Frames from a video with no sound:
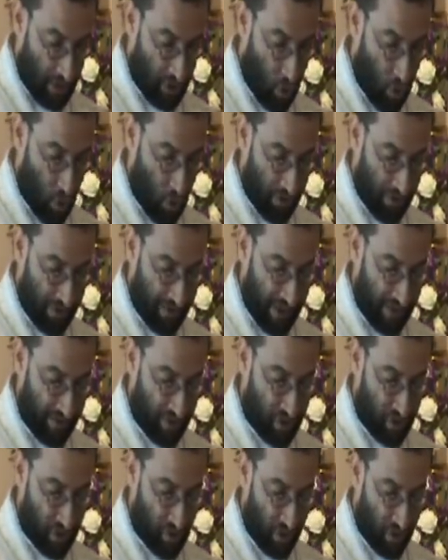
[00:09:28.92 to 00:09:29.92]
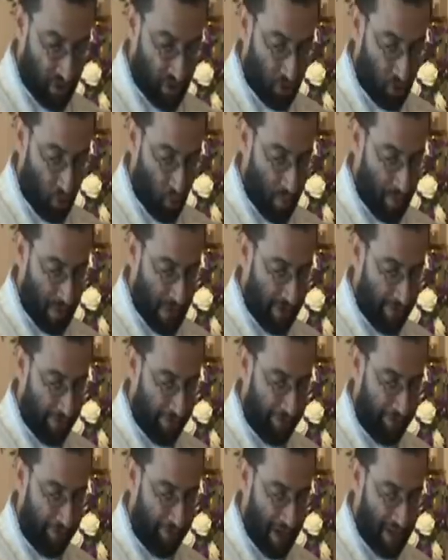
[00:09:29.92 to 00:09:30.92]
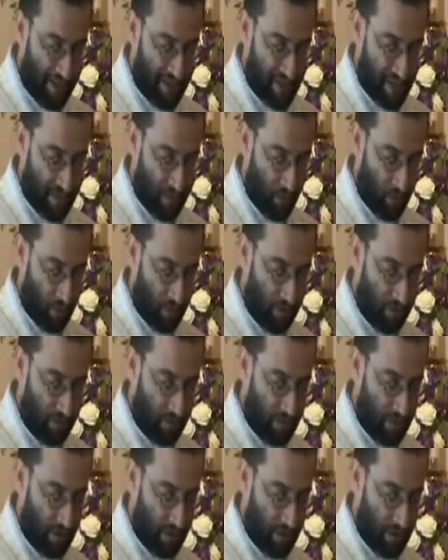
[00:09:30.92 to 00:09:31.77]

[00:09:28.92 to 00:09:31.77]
So that structure will be flexible.